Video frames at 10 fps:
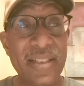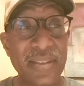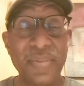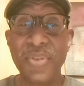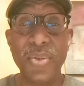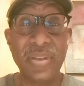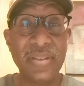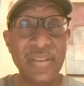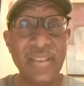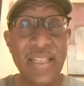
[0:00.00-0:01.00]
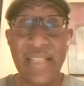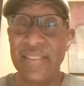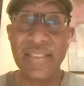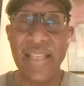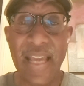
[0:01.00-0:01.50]
And of course, that
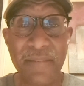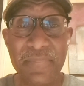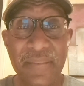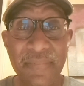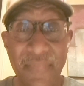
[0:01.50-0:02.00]
didn't happen.